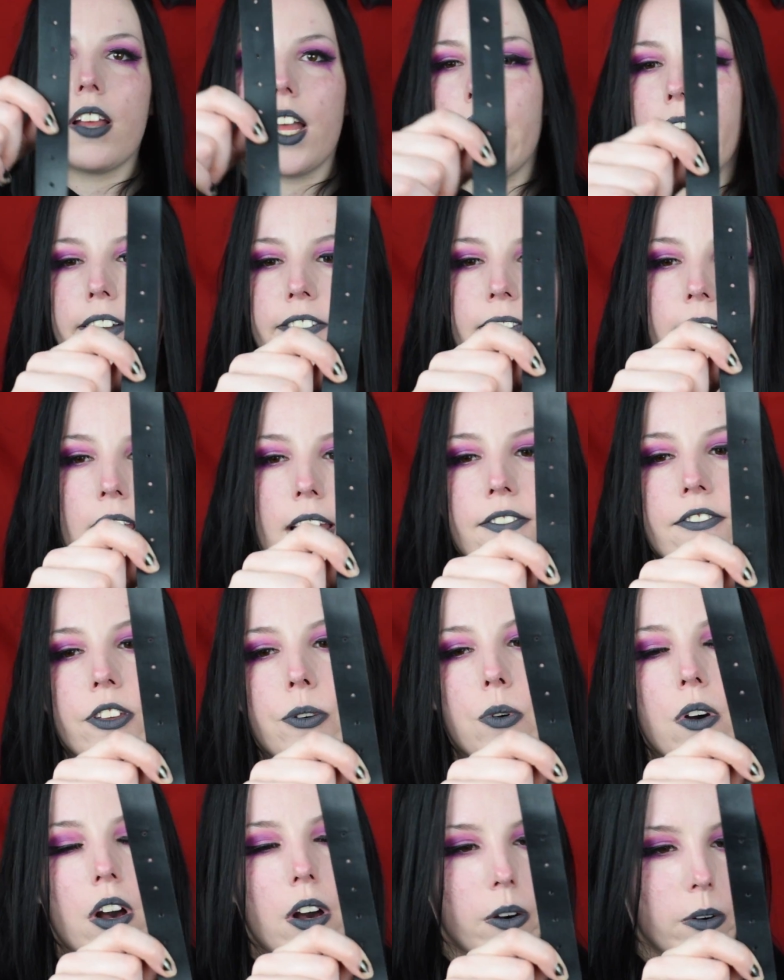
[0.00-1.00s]
a fair few
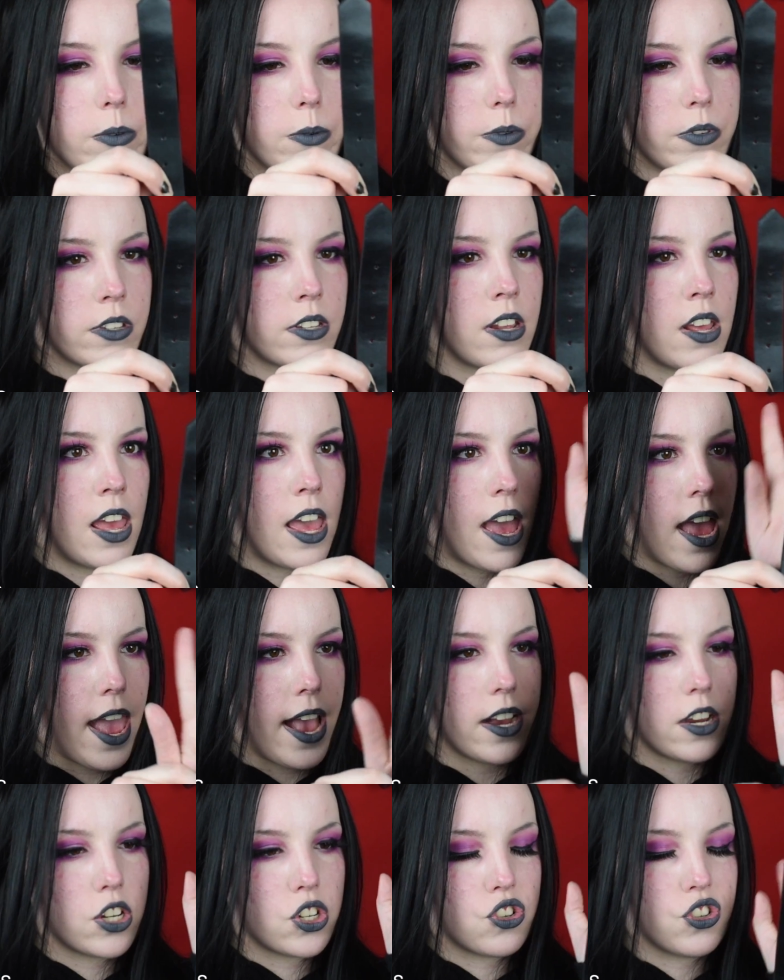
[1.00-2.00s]
holes
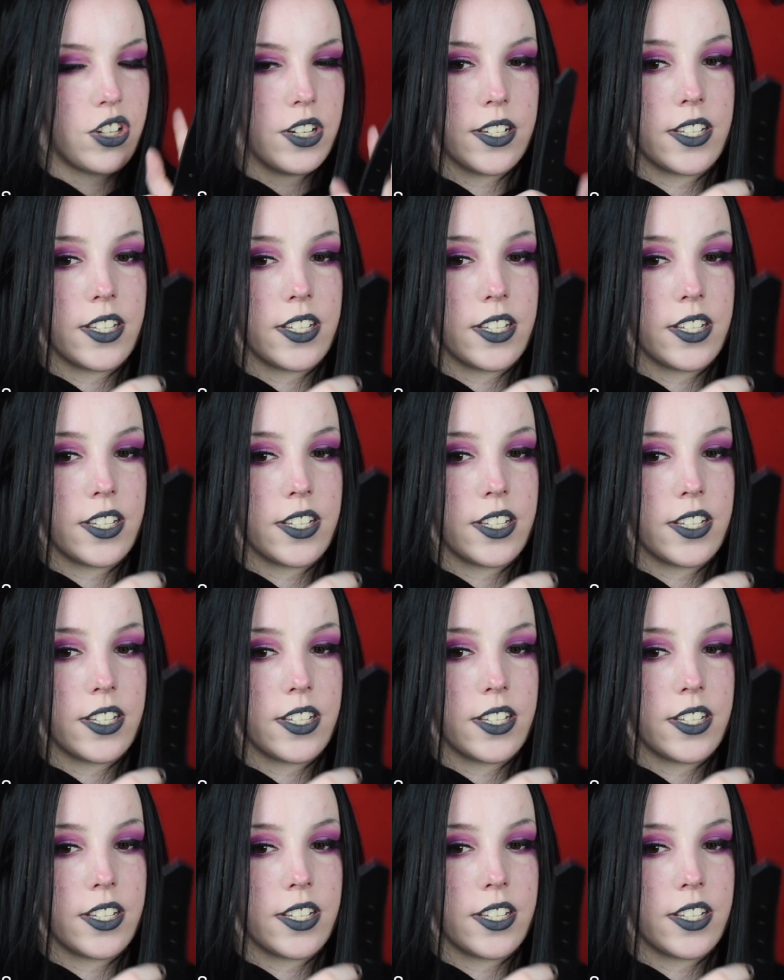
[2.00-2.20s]
extra,